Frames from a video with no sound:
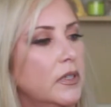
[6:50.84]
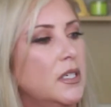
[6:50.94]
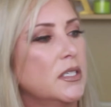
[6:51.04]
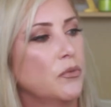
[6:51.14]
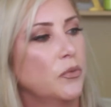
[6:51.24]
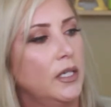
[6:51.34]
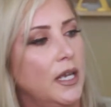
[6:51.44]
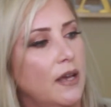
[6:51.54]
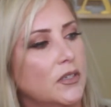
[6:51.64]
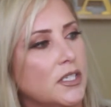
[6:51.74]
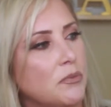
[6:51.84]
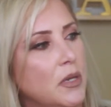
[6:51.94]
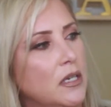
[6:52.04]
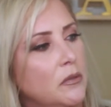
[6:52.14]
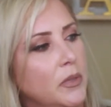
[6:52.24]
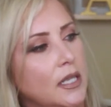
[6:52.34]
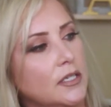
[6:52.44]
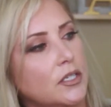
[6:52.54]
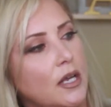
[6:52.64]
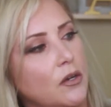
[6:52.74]
it doesn't really have a smell, but
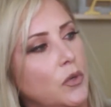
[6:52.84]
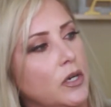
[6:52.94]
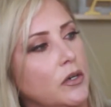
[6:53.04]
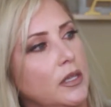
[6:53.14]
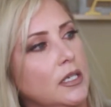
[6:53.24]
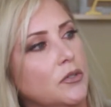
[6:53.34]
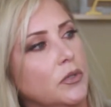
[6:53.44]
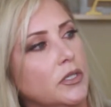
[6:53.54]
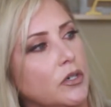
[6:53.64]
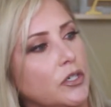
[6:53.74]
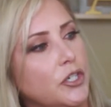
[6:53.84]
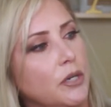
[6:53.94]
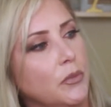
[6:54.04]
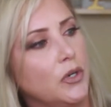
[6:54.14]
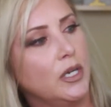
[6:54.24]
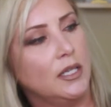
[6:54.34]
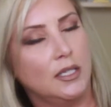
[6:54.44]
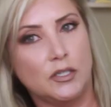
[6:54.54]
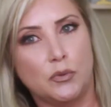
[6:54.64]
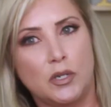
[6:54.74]
that's kind of weird. These ones are shimmery and
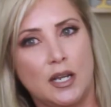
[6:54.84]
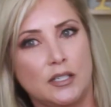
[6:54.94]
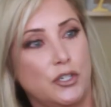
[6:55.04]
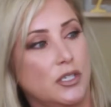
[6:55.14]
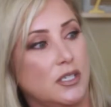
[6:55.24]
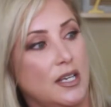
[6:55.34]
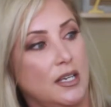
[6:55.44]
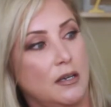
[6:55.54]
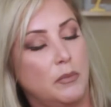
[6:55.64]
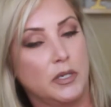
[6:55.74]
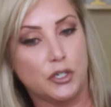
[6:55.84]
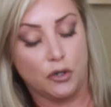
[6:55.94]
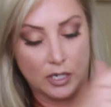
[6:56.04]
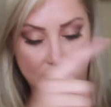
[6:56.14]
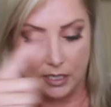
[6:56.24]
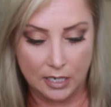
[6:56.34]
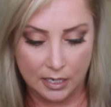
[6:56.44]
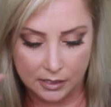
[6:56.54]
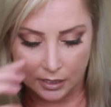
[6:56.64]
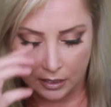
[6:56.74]
this one has just like a bunch of crazy
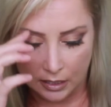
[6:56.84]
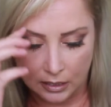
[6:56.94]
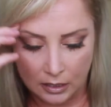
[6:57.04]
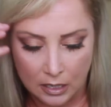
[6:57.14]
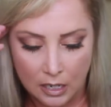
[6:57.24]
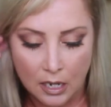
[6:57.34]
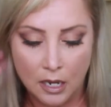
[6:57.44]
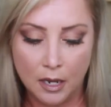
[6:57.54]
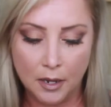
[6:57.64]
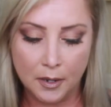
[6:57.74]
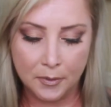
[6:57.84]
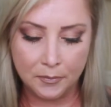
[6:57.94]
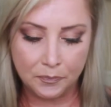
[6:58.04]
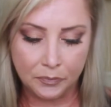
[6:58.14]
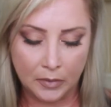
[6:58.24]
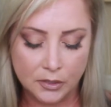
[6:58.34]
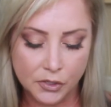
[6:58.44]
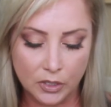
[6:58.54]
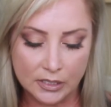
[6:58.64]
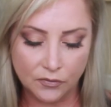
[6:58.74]
dots in it. Um,
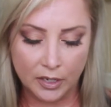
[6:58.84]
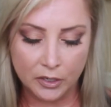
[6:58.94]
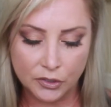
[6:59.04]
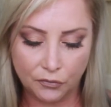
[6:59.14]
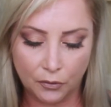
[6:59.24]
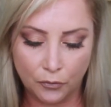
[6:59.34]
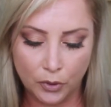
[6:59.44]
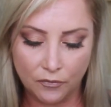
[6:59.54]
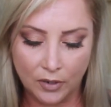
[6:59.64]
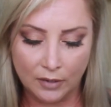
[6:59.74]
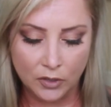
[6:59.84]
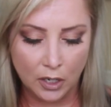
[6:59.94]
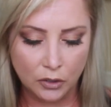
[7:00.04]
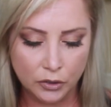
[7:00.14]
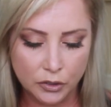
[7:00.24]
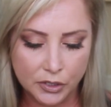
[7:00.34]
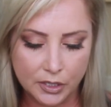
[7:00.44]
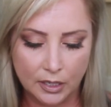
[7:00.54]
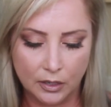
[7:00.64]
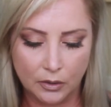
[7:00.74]
so this values for
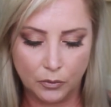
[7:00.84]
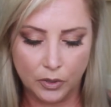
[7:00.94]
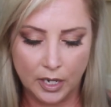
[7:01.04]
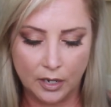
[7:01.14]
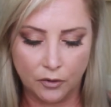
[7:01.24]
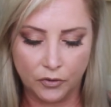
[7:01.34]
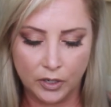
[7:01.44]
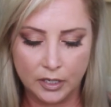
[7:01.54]
$45. There, we're head over